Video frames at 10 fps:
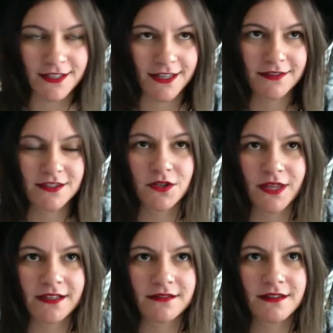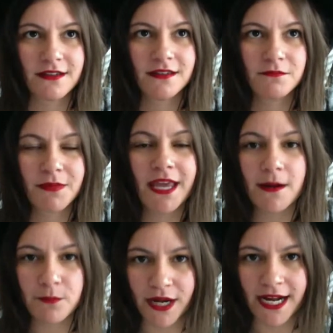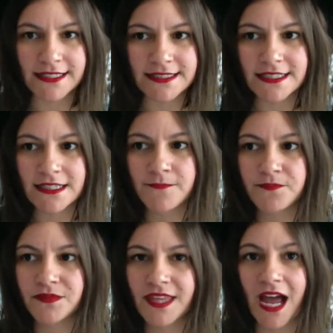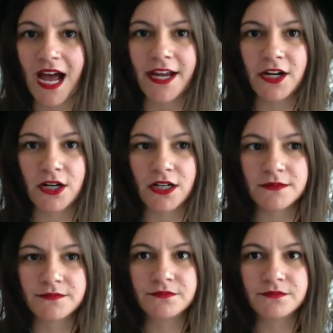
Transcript: They, so like makeup brands, they hire